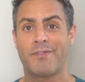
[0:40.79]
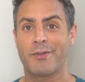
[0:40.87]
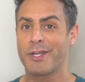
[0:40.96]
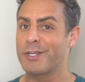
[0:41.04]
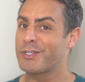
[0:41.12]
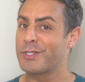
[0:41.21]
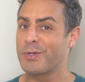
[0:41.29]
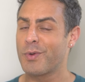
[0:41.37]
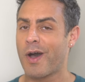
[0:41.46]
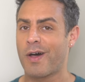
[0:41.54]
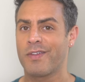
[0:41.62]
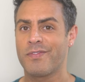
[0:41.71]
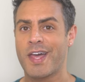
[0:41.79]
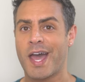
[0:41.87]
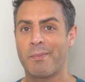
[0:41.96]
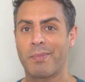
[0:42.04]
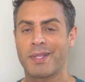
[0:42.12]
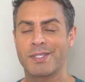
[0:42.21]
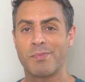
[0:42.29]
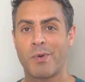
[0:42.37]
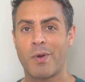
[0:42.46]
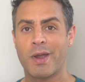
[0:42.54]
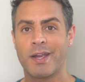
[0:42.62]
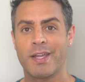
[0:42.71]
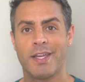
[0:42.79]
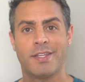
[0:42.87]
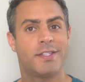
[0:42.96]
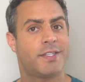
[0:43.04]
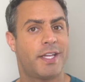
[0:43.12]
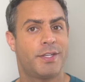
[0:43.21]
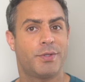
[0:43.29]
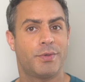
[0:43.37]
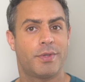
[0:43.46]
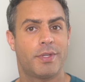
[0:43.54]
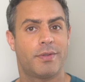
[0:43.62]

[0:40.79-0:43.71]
If you're into all of that plus more, stay tuned.